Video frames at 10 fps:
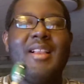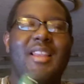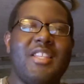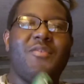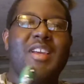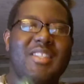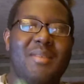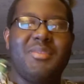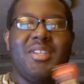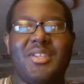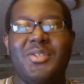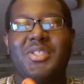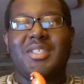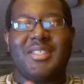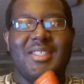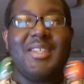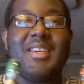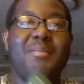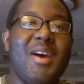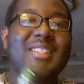Let's find some solutions.
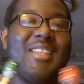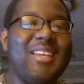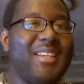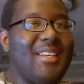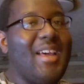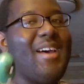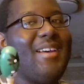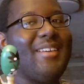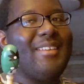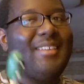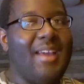Come on, sing along.